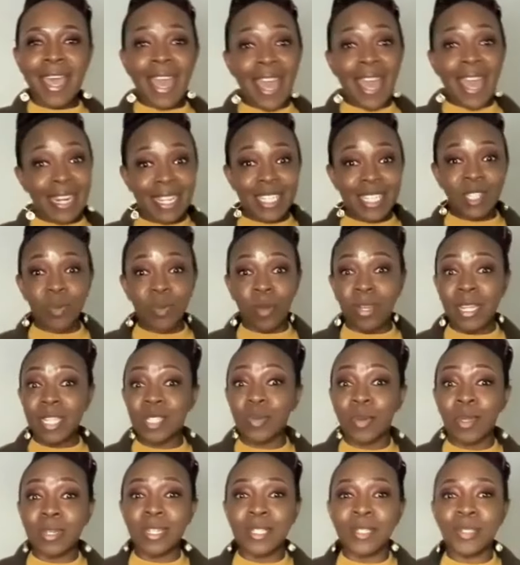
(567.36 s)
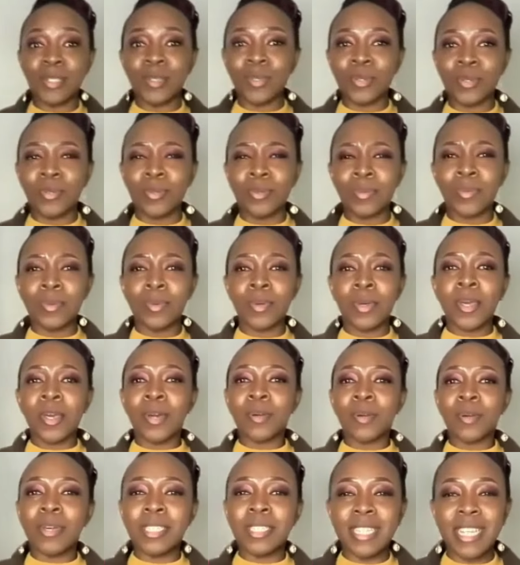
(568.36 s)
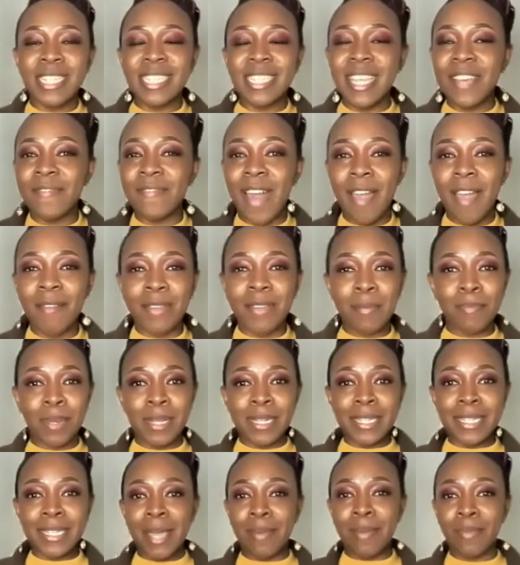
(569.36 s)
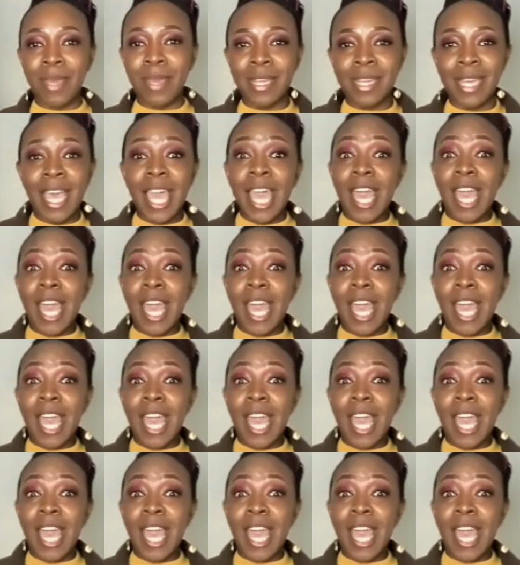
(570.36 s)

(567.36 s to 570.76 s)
And it's 2022. We just survived a pandemic.